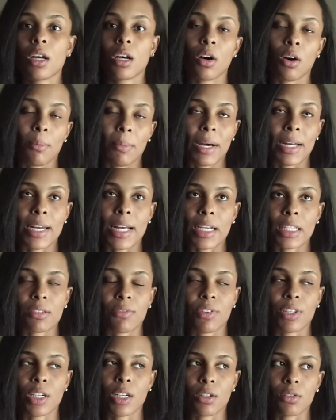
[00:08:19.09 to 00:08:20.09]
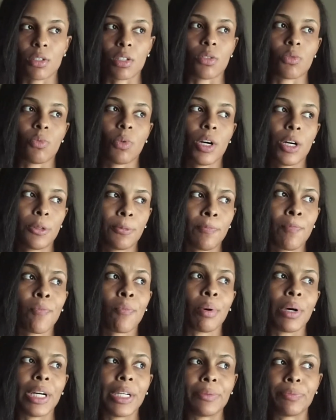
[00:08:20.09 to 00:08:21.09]
on my next videos as well.
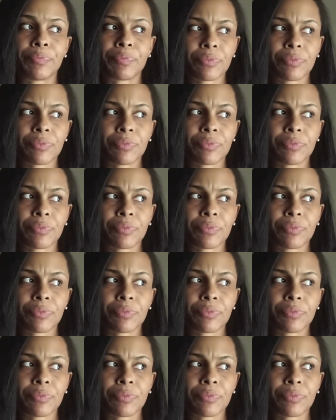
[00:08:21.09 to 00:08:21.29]
But